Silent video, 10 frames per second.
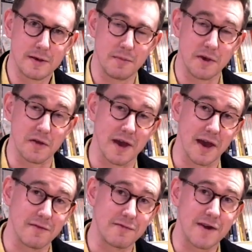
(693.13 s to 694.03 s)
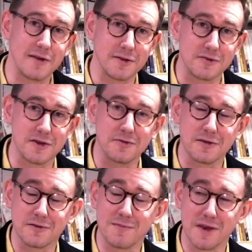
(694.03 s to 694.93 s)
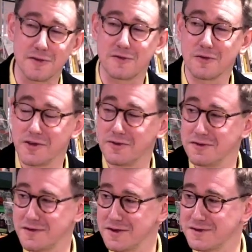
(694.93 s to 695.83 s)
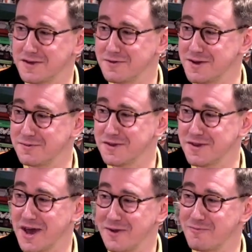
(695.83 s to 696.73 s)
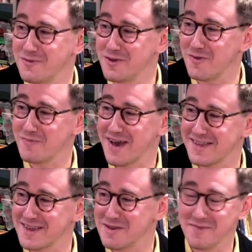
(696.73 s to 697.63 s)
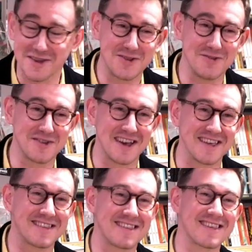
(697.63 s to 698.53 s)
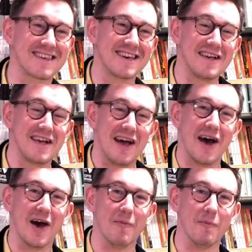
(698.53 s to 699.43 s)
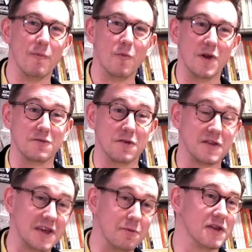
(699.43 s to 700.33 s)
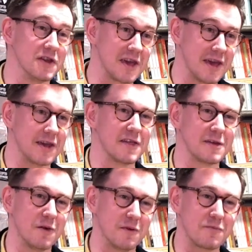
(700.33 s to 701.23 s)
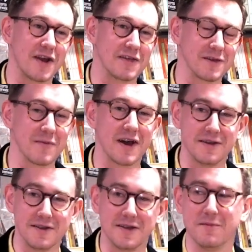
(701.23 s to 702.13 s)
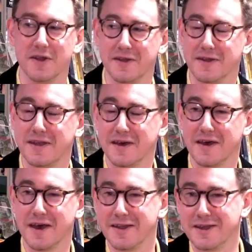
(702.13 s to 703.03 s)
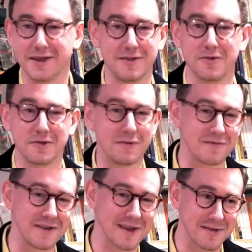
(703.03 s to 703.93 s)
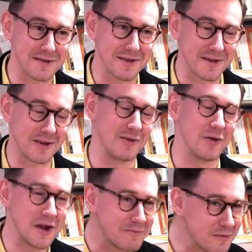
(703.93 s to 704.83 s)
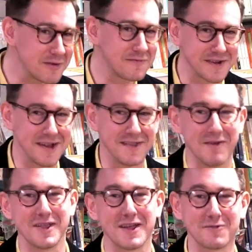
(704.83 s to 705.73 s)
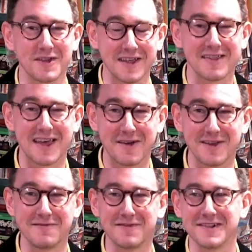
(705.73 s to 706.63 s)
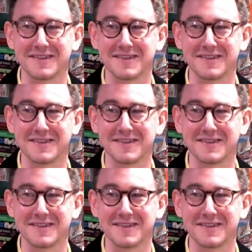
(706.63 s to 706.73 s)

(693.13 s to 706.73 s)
because I had a friend who told me a story at university, which would now not pass any Me Too tests, which was that he was at a gig and someone was pressing behind him and he thought it was fantastic. And not everyone would feel like that, but that's how he felt.